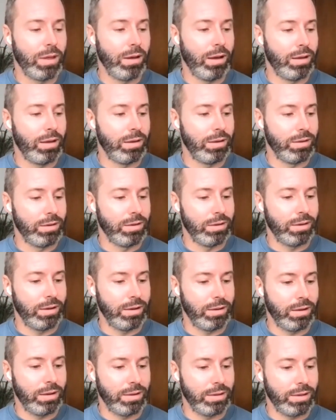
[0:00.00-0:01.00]

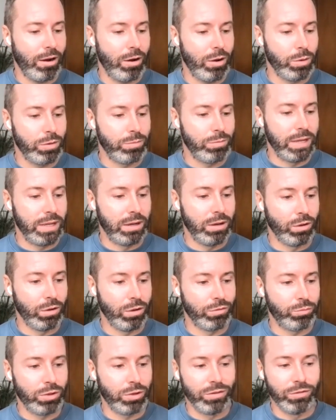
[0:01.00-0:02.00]
I carry with me a lot
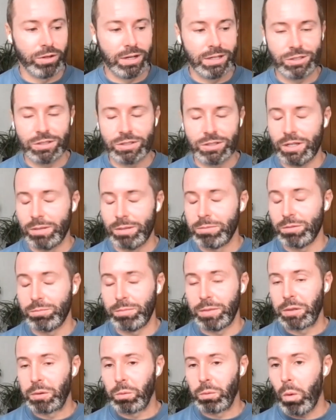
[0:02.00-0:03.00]
of privilege in terms of
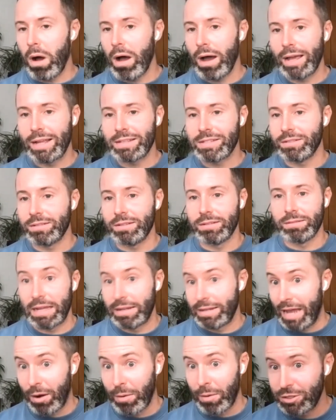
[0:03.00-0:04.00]
being white and
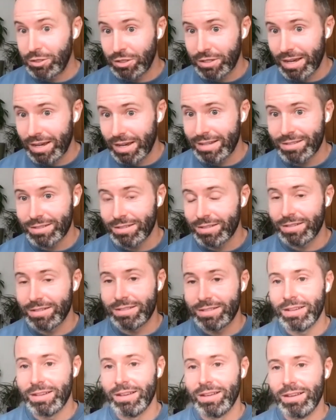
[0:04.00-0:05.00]
now
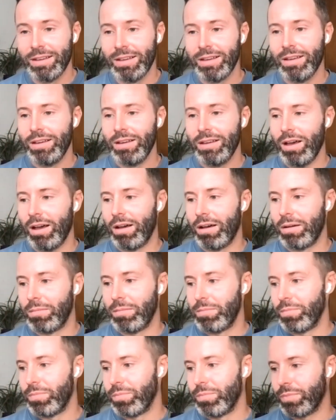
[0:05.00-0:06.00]
educated.
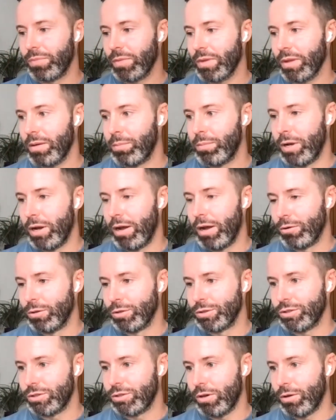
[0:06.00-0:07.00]
But I
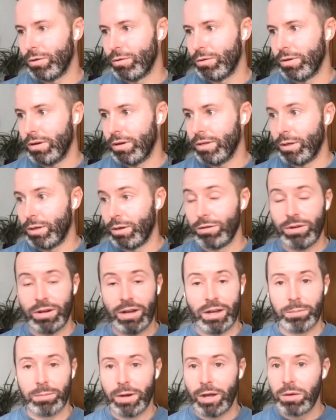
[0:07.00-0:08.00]
also, have
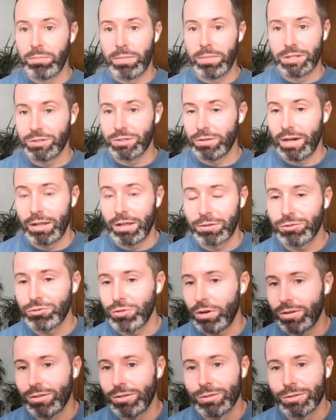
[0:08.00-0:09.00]
had my own mental health
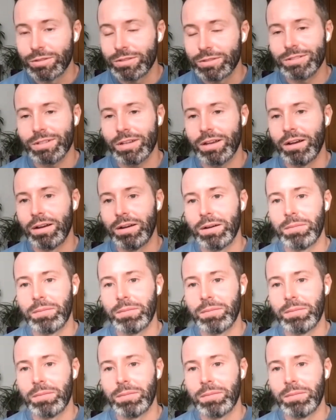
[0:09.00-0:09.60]
struggles